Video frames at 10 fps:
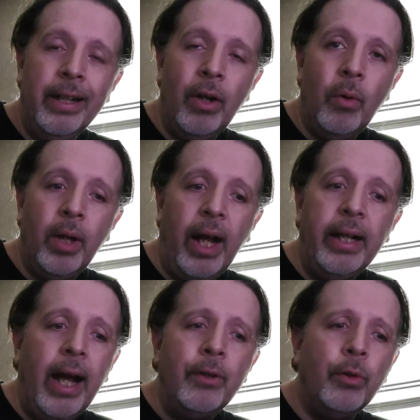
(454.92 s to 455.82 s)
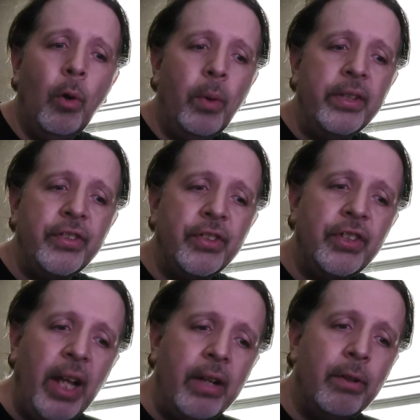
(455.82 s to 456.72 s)
You know, I don't know what is the
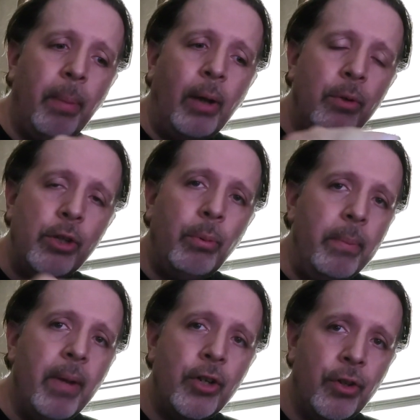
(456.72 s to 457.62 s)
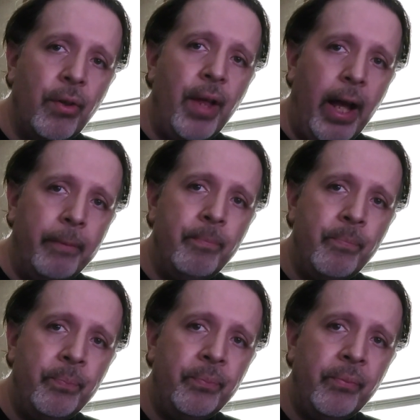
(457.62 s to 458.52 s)
standard by which we measure that.
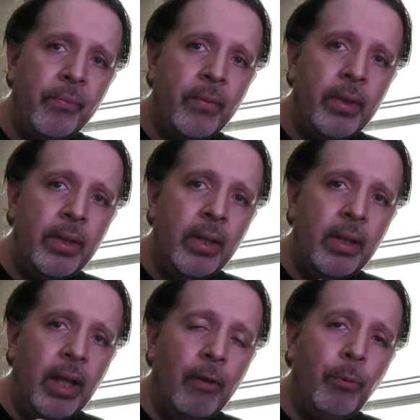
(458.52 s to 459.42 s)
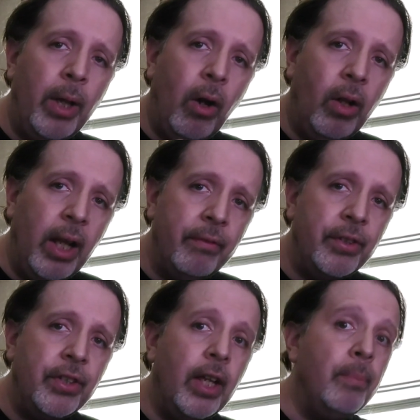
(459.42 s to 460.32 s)
If we all
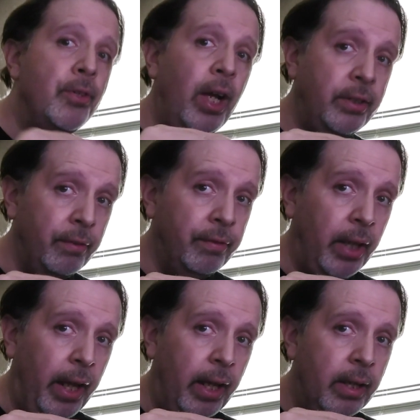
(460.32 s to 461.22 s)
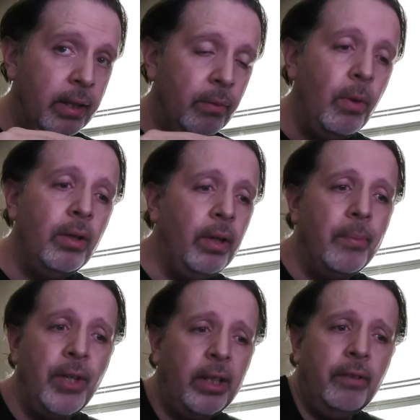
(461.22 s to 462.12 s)
have to say objectively, well,
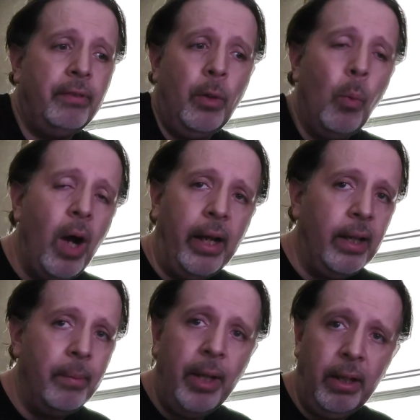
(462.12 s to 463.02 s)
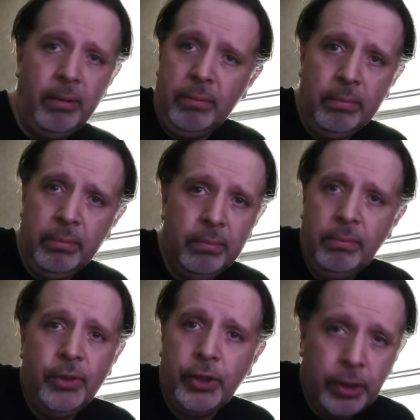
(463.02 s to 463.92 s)
objectively what? I mean,
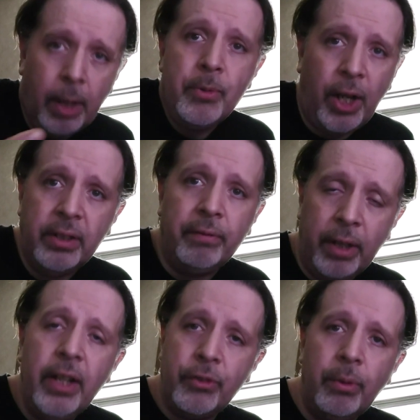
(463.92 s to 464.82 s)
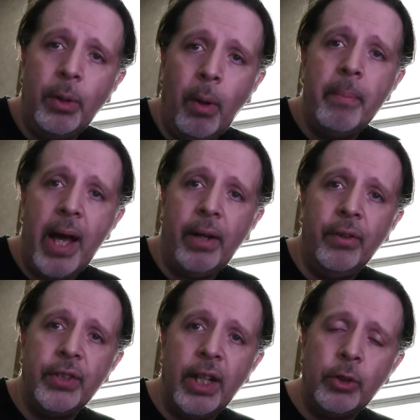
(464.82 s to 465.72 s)
subjectively is really what
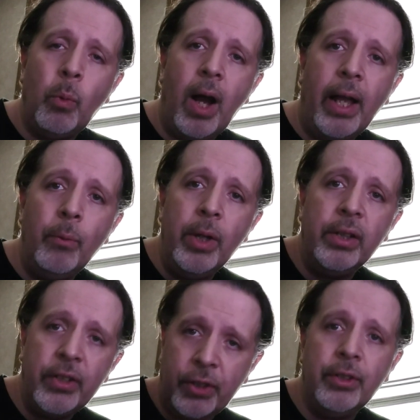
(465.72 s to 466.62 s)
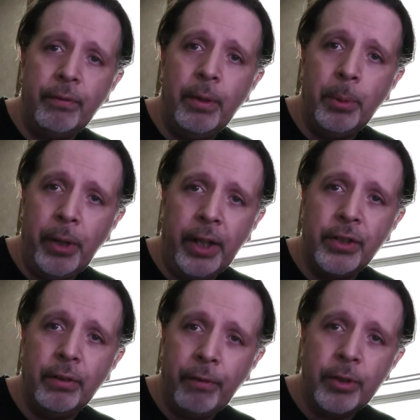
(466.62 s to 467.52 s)
matters. That's why we listen to film
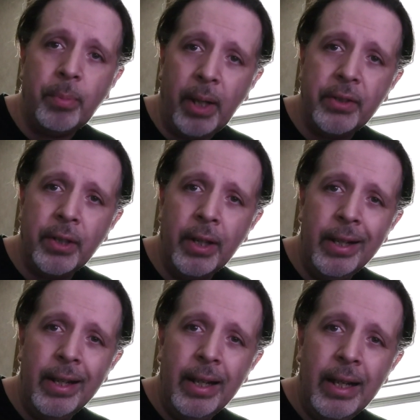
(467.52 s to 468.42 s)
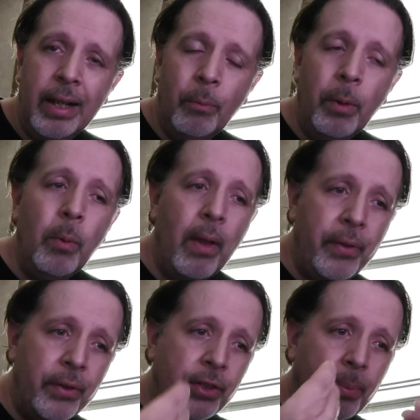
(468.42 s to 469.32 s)
critics in the first place. We
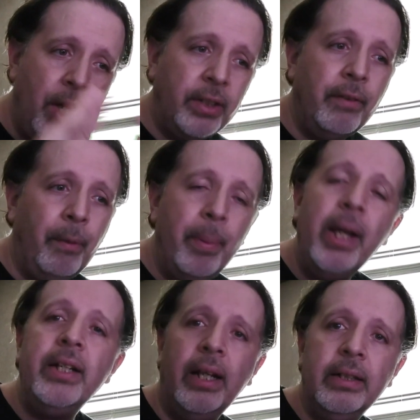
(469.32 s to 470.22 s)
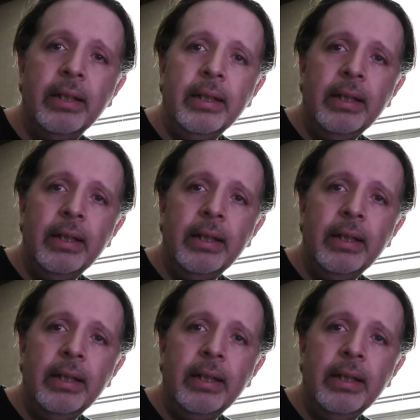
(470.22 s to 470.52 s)
want their subjective opinion.